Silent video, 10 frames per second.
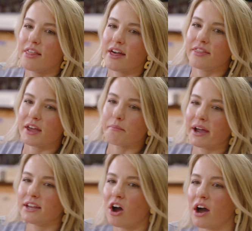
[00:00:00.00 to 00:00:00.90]
And they
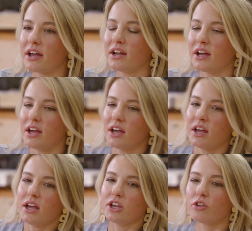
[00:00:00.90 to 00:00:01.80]
might not,
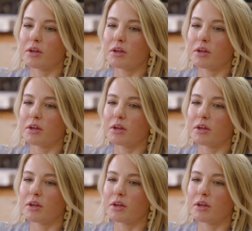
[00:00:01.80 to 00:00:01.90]
you know,